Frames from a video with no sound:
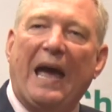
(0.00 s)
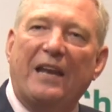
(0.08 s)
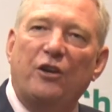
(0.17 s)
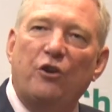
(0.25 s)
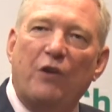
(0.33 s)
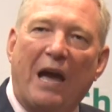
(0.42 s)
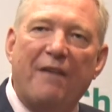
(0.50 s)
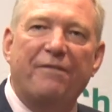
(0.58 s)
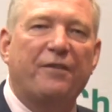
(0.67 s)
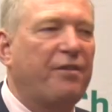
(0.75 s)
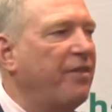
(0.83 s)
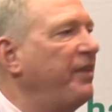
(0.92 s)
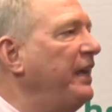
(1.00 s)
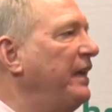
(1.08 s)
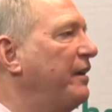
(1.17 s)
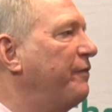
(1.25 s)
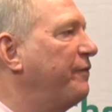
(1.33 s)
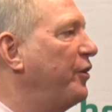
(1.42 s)
And you have to
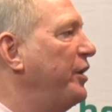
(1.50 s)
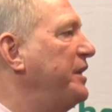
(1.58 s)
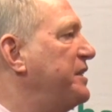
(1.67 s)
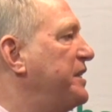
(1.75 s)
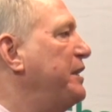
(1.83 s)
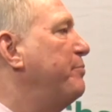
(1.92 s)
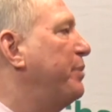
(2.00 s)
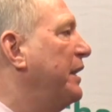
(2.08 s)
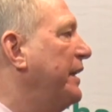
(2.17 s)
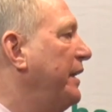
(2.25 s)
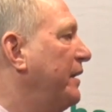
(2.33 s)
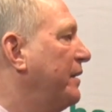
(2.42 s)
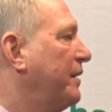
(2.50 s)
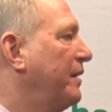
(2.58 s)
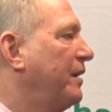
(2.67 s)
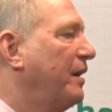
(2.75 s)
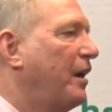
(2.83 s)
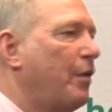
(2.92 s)
think very deeply
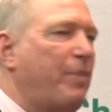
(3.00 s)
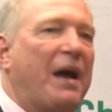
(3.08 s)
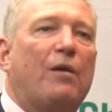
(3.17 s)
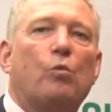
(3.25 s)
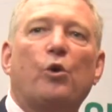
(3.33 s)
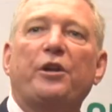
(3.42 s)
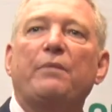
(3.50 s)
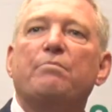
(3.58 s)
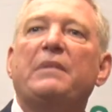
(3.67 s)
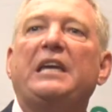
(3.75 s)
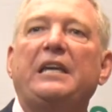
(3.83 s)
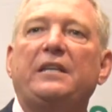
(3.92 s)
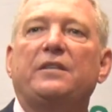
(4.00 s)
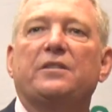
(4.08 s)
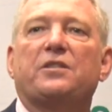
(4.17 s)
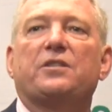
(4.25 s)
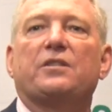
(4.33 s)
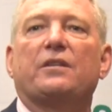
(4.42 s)
about what it
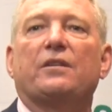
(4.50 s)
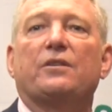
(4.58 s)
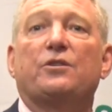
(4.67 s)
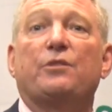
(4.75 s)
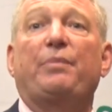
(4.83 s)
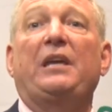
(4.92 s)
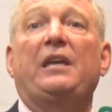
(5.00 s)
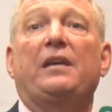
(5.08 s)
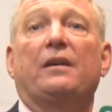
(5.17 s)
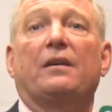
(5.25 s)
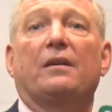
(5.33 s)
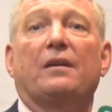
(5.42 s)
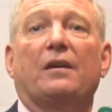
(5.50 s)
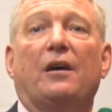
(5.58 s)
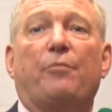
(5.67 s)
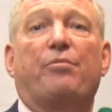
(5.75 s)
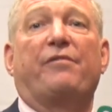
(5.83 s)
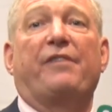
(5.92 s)
means to be
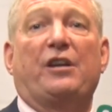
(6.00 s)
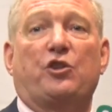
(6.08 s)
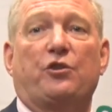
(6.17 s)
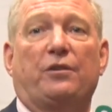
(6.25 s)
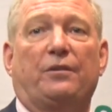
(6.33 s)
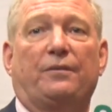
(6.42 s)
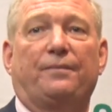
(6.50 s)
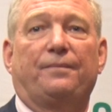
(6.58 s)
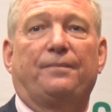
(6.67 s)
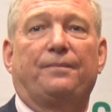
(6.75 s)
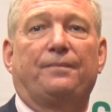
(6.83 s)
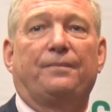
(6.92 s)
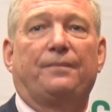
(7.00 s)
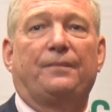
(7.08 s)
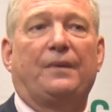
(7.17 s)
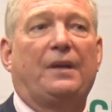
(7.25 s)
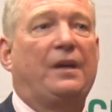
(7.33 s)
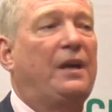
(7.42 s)
a professional.
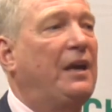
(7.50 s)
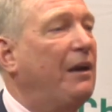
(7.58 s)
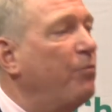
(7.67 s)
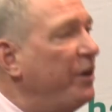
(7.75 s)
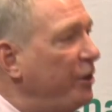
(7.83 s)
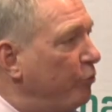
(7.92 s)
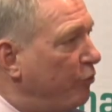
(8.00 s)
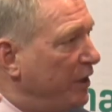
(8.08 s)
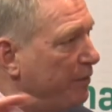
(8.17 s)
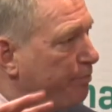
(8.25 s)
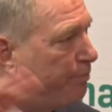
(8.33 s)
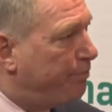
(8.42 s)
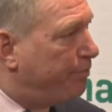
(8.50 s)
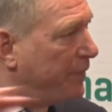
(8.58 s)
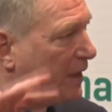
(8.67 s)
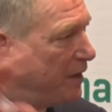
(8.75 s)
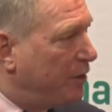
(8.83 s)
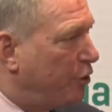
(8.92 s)
And when you really,
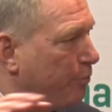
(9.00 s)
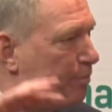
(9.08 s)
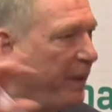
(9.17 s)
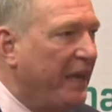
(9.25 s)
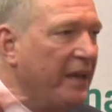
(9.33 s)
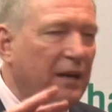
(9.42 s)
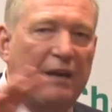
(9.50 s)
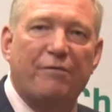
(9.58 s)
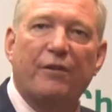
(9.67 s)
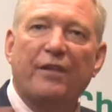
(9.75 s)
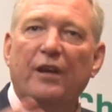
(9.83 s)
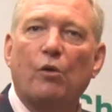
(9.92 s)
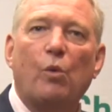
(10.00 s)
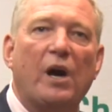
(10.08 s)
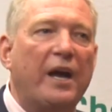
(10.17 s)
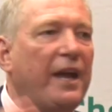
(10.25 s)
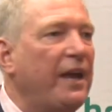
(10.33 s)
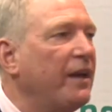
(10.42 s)
peel everything
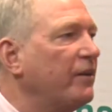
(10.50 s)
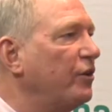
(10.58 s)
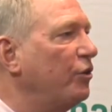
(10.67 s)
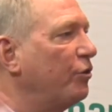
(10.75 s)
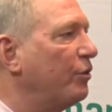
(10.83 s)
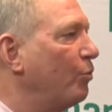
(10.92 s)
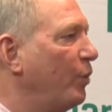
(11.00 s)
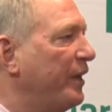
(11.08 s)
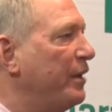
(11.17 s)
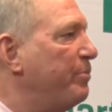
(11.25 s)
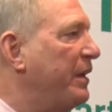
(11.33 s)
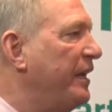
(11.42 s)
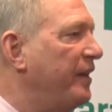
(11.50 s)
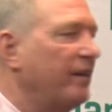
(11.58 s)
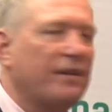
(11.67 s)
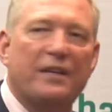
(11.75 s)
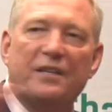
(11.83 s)
away, and you can Wikipedia